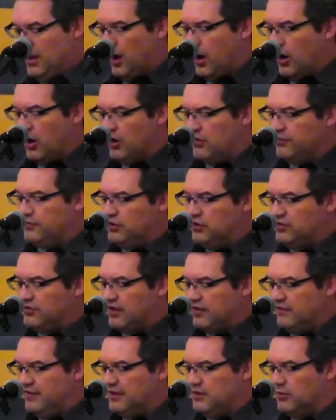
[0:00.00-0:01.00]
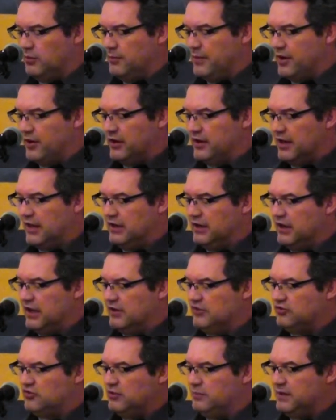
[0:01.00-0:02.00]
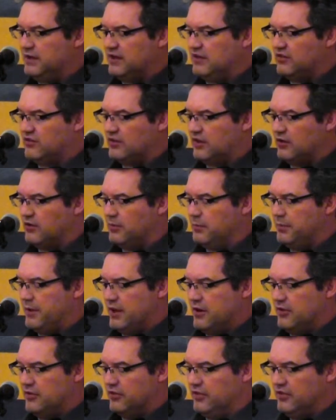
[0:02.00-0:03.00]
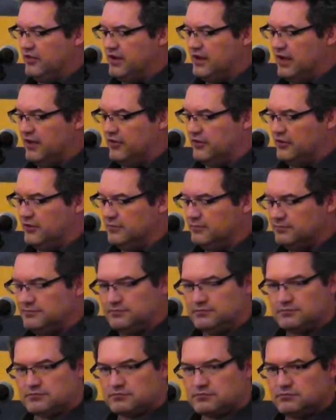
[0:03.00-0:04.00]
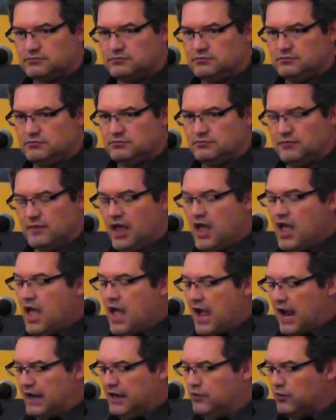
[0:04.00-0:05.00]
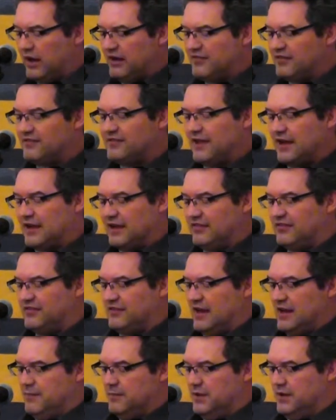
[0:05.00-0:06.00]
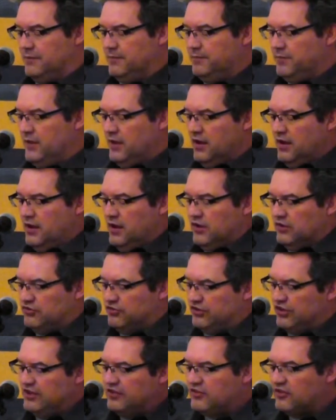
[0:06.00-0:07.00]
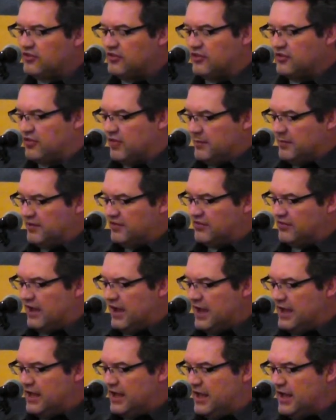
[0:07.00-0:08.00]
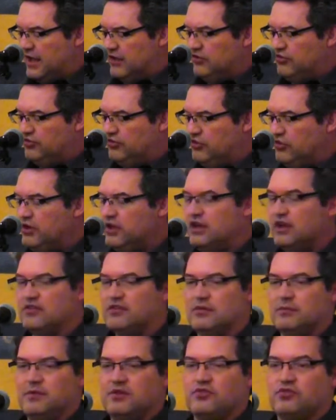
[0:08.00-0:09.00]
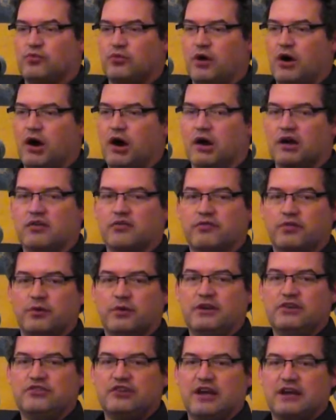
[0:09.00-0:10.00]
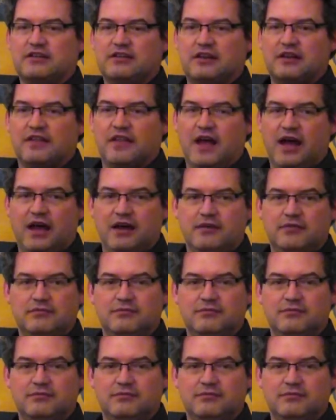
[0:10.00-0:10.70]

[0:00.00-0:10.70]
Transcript: All views have equal merit, and none should be considered better than the other. And he writes a second statement. Jesus is the Messiah, and Judaism is wrong for rejecting that.